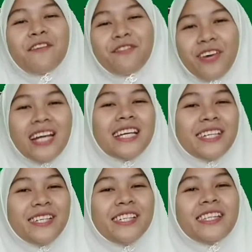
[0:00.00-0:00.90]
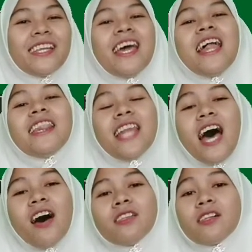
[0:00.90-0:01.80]
Very good.
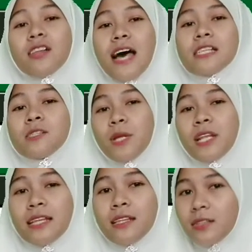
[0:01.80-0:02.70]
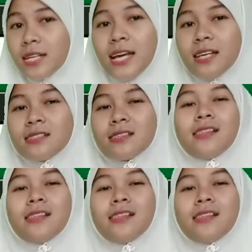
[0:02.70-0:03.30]
Now, the last but not the least,